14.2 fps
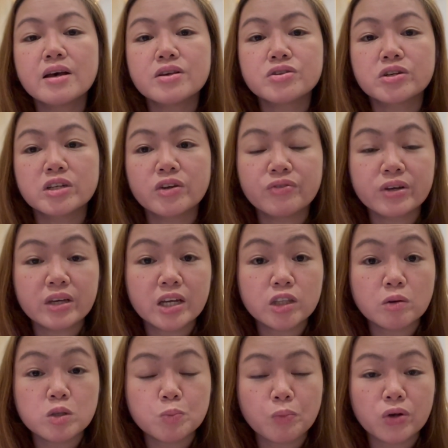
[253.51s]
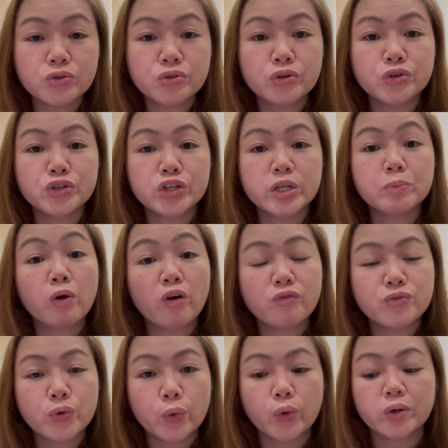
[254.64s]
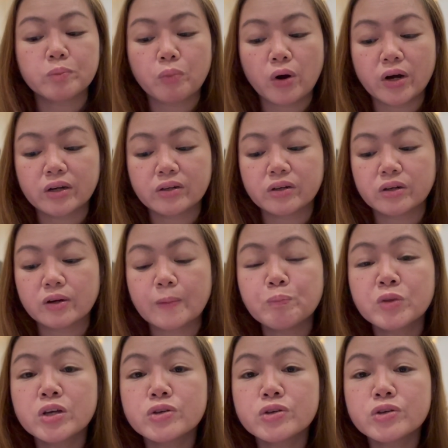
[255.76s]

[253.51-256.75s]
certificate of sponsorship of your partner.